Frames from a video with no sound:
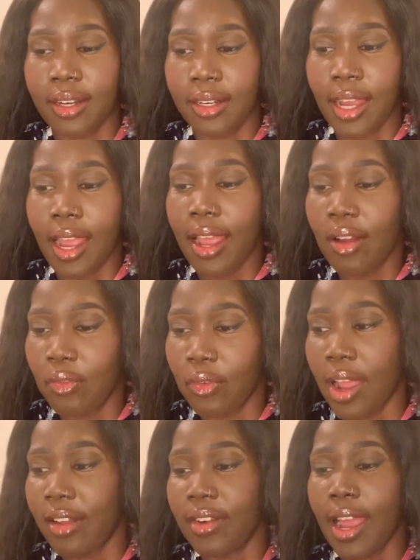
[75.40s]
have
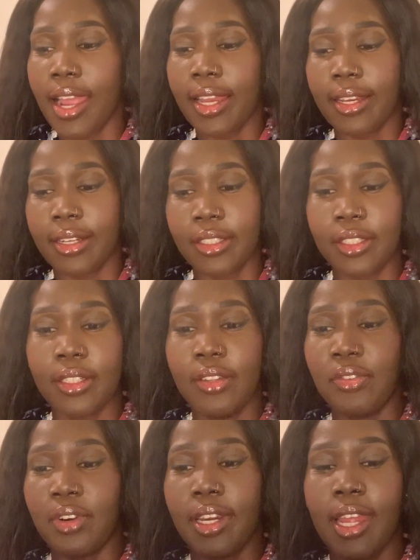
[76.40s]
five
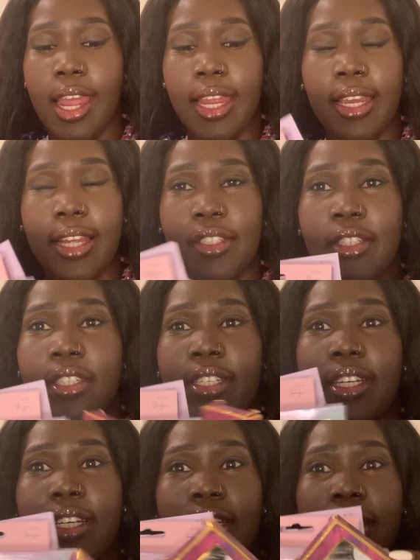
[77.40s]
different eyelashes
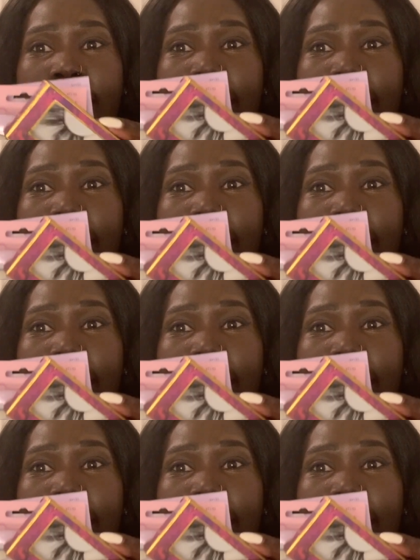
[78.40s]
here.